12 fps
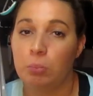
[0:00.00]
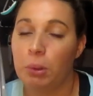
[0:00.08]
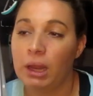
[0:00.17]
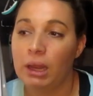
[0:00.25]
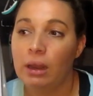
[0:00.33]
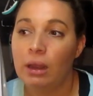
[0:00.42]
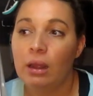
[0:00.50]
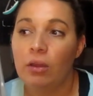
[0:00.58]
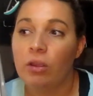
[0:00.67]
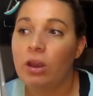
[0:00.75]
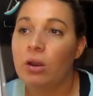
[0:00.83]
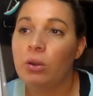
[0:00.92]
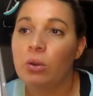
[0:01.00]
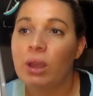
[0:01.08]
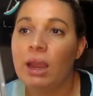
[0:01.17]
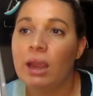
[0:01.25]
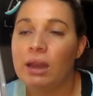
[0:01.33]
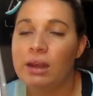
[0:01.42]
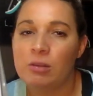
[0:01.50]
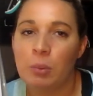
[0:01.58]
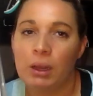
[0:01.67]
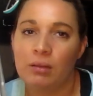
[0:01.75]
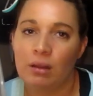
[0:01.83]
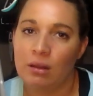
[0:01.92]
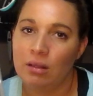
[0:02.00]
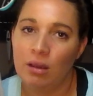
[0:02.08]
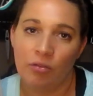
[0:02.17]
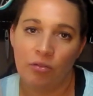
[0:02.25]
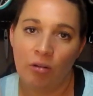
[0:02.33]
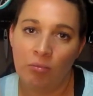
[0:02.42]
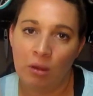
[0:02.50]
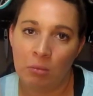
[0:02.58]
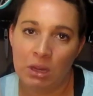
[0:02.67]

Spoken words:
But, you can't expect anything from them.